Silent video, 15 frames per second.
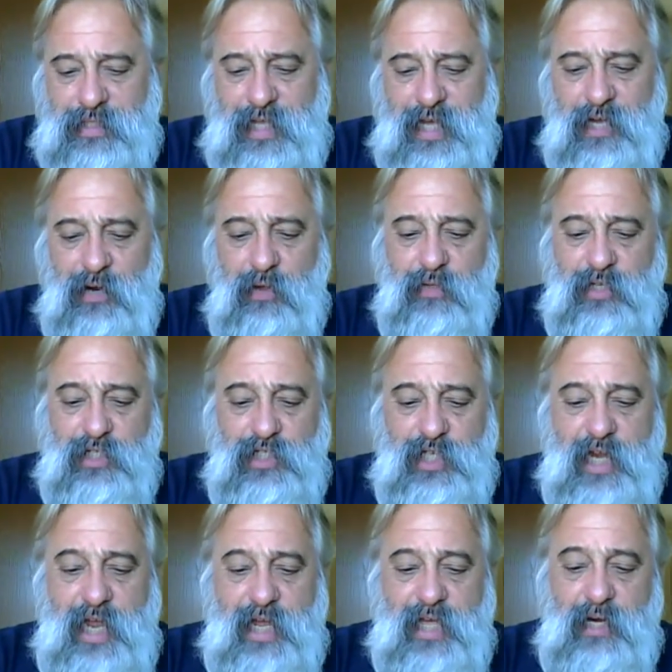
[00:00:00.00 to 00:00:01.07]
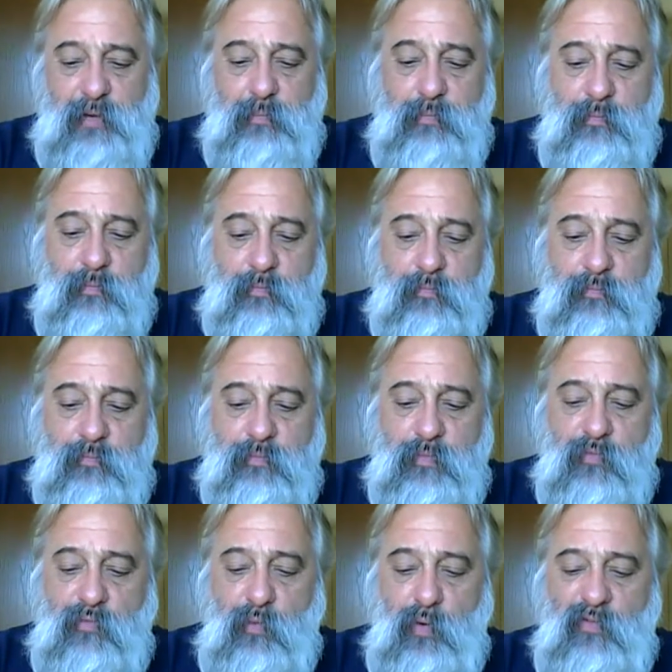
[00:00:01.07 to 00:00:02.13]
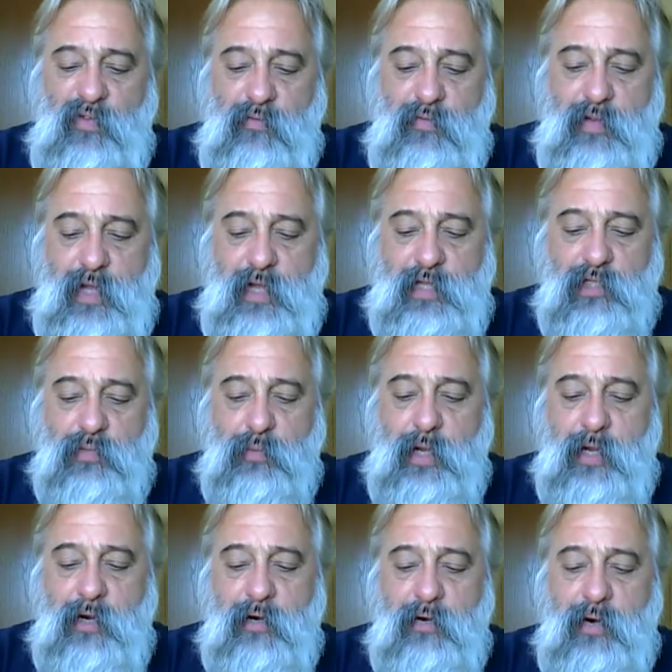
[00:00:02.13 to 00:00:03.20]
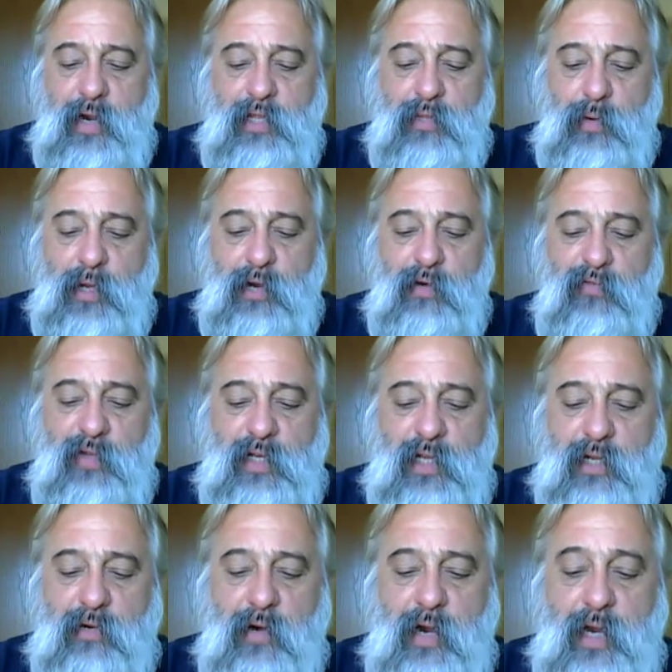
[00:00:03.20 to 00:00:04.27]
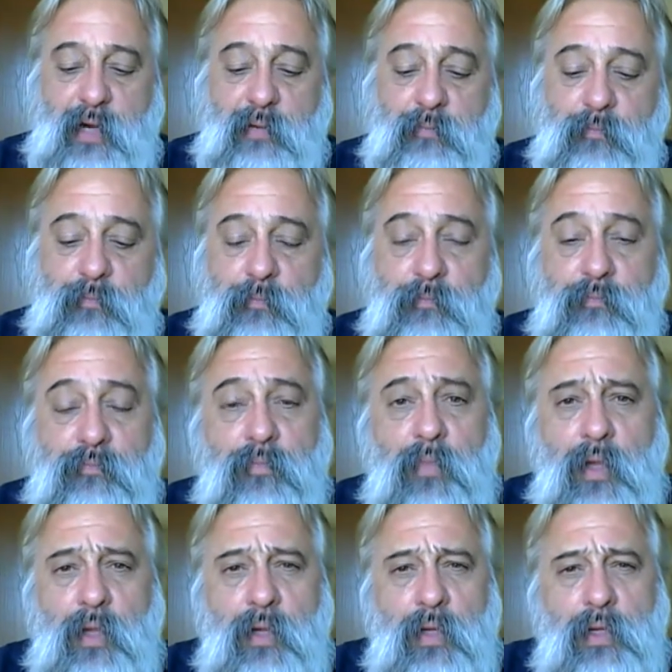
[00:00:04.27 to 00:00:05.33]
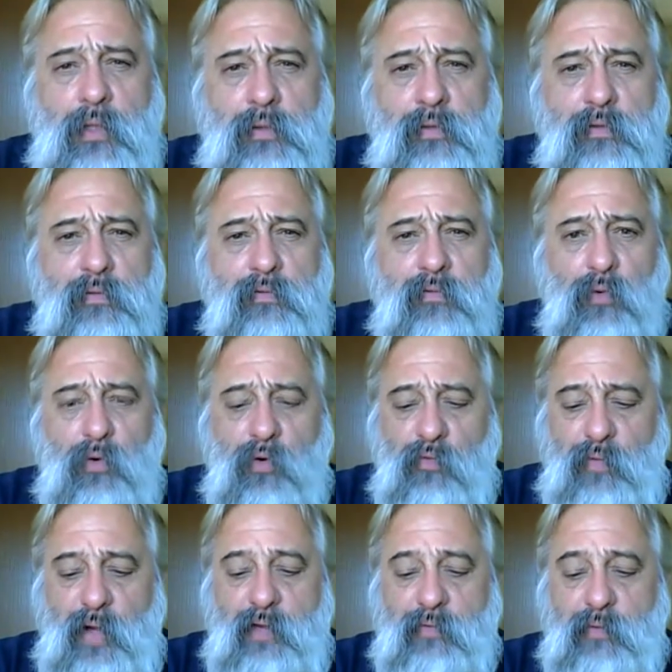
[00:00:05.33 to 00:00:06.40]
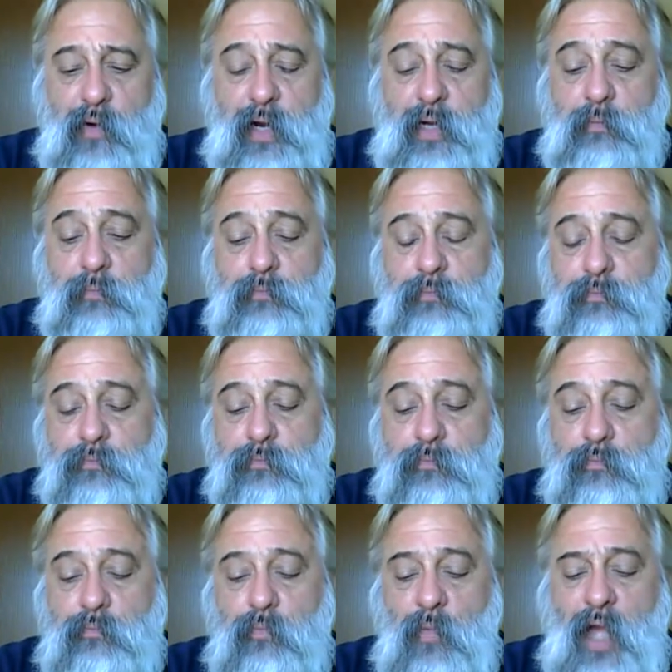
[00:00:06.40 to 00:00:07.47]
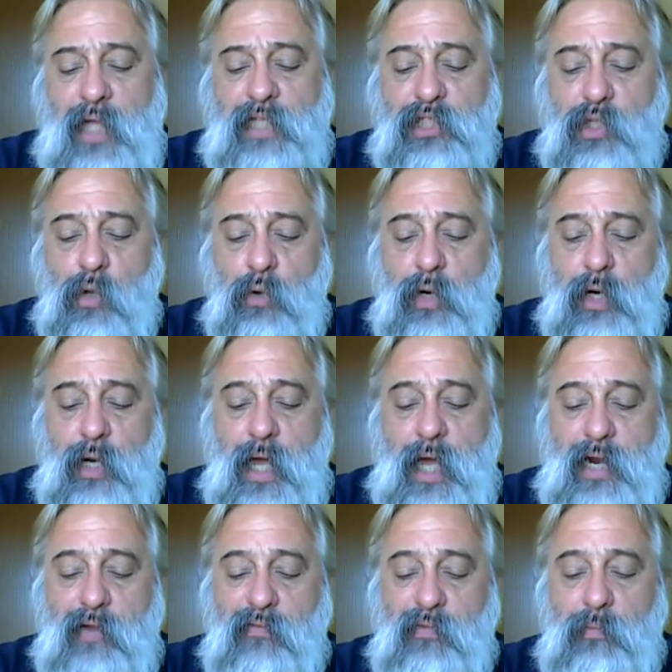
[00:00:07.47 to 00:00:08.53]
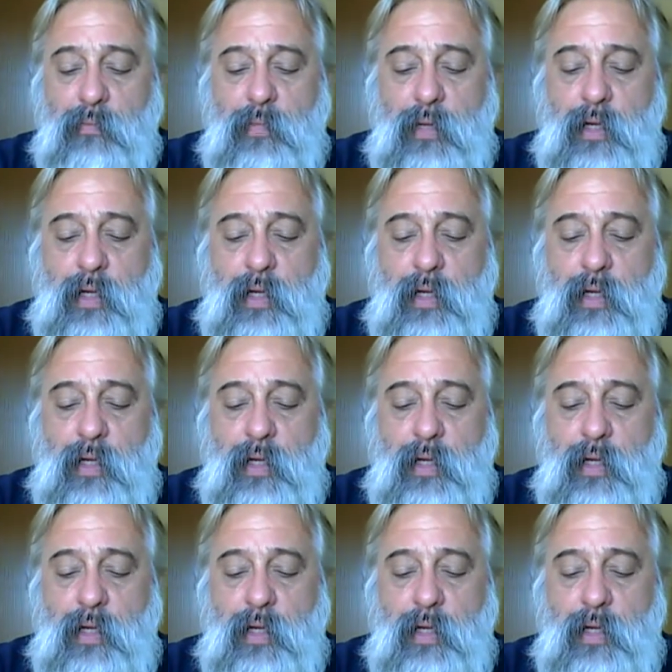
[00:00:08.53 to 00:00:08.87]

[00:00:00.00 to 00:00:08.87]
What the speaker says: had all these jacketed 458s, 300 grain, 350 grain, 405 grain. I sold a lot of them,